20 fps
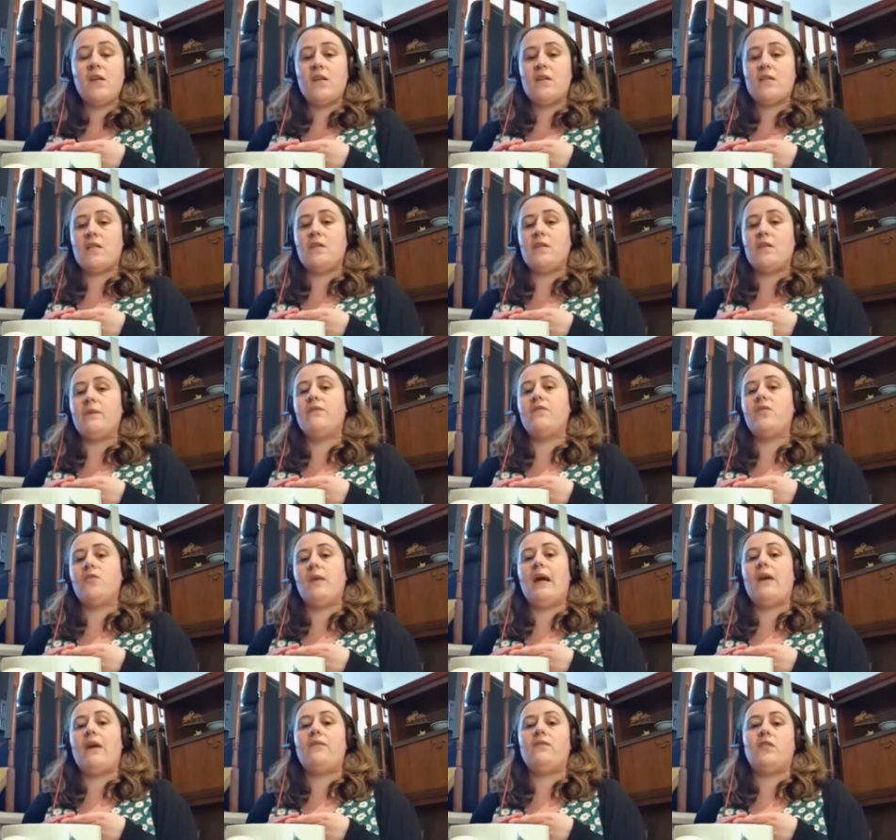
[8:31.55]
So if you
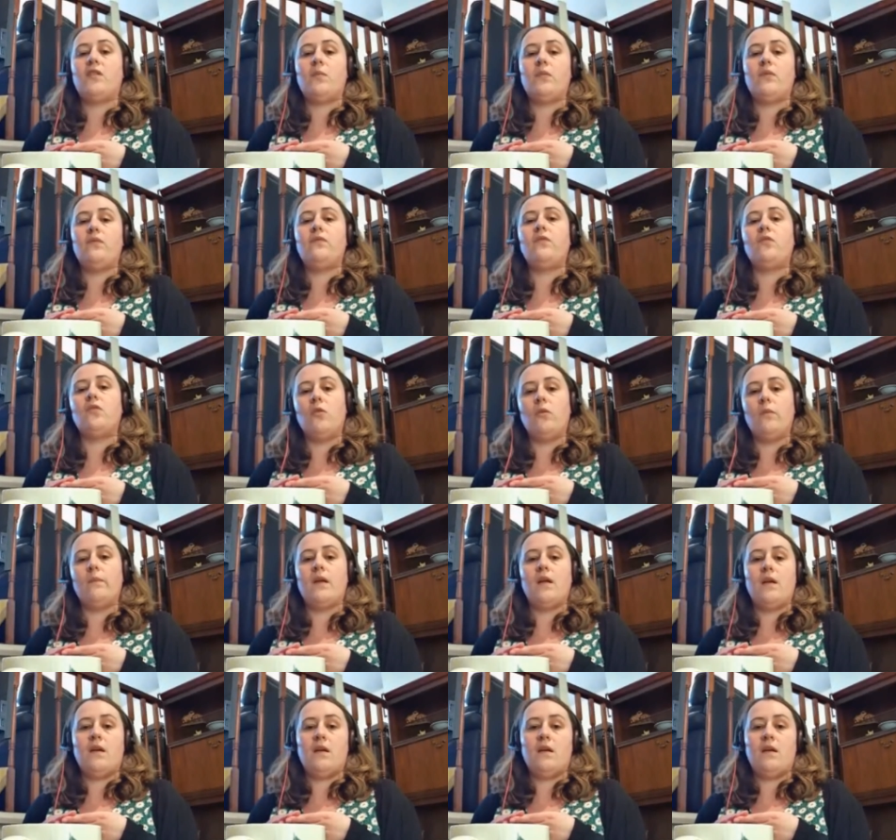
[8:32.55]
have to perform
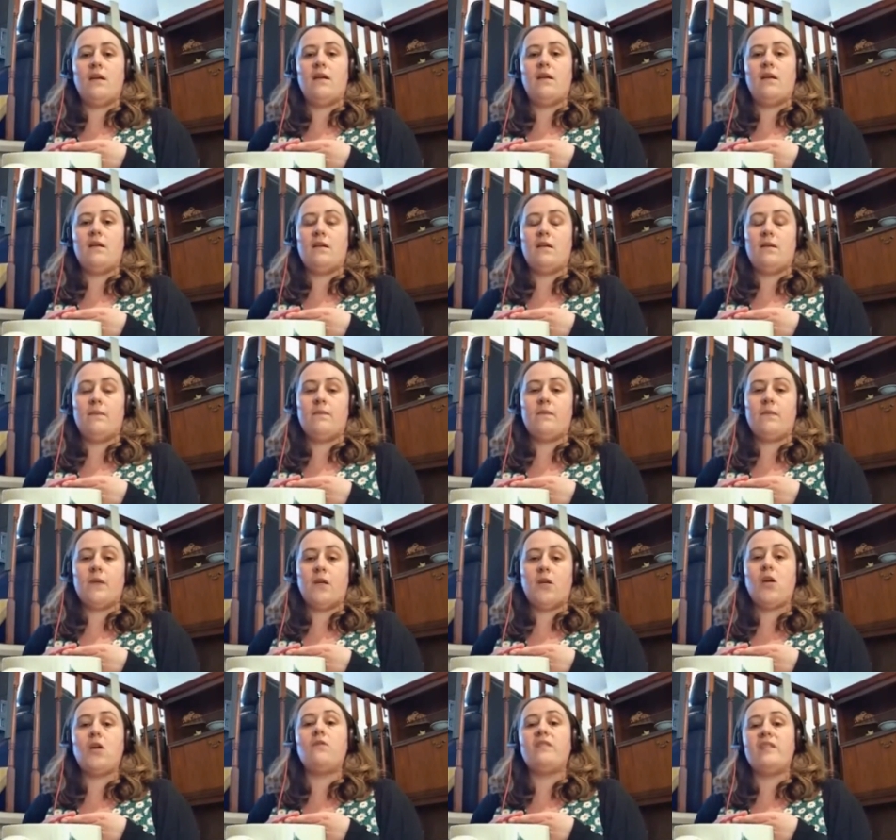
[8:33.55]
a
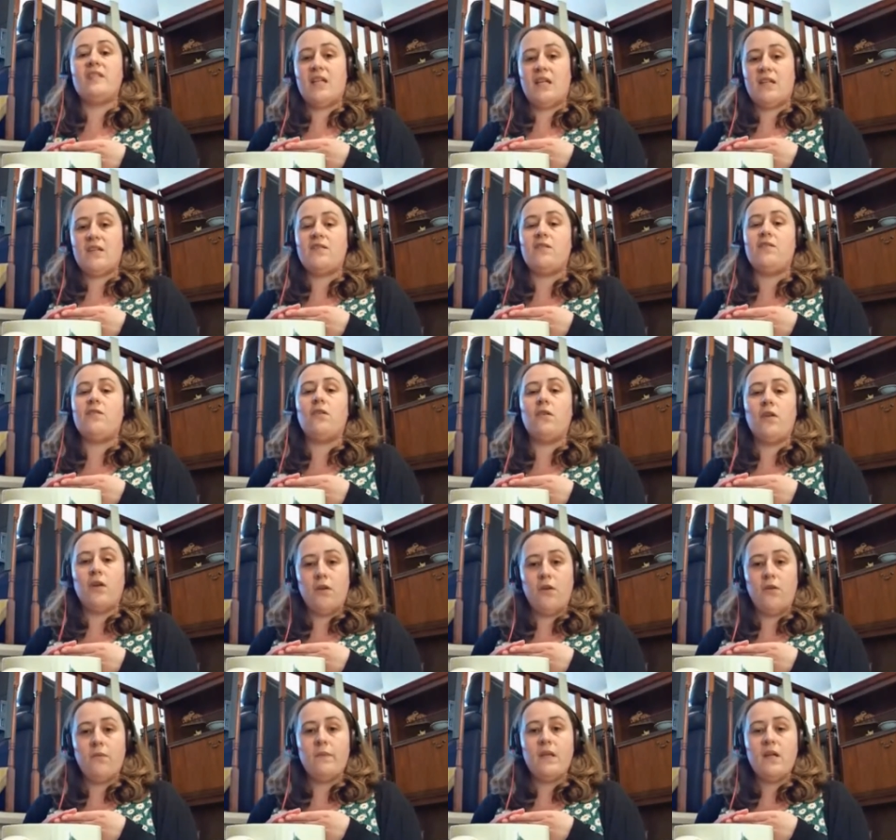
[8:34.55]
COVID test in your
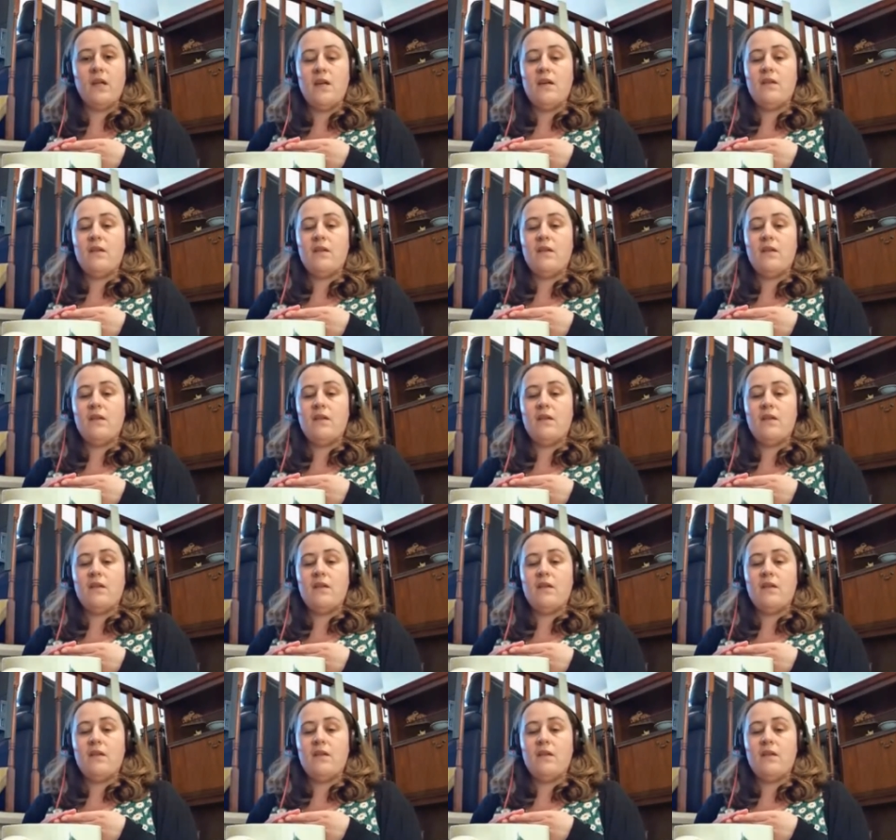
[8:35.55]
home,